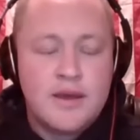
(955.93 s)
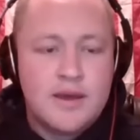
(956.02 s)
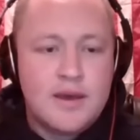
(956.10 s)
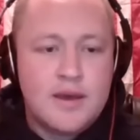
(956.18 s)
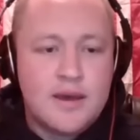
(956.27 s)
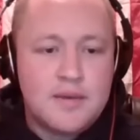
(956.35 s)

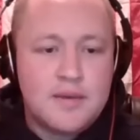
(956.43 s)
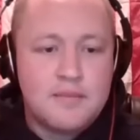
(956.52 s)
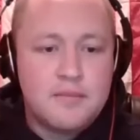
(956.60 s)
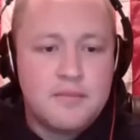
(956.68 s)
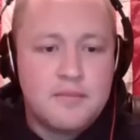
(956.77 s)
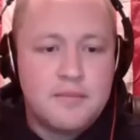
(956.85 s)

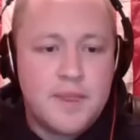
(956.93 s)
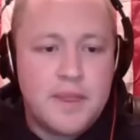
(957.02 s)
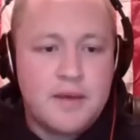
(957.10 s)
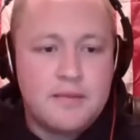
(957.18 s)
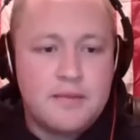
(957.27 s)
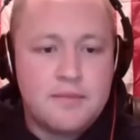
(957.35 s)

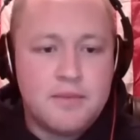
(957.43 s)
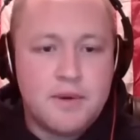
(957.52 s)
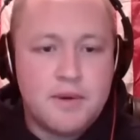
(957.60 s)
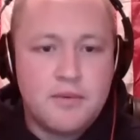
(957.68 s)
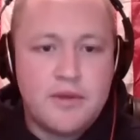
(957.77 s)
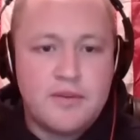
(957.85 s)

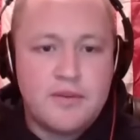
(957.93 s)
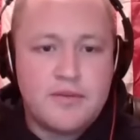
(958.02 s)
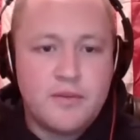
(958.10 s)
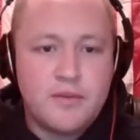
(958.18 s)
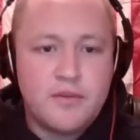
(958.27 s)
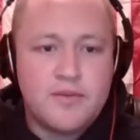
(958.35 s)
But really just
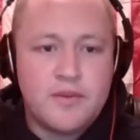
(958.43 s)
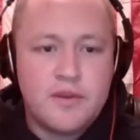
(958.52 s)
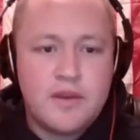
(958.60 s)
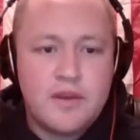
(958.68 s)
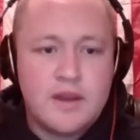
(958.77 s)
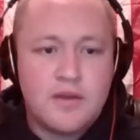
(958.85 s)
a resilient,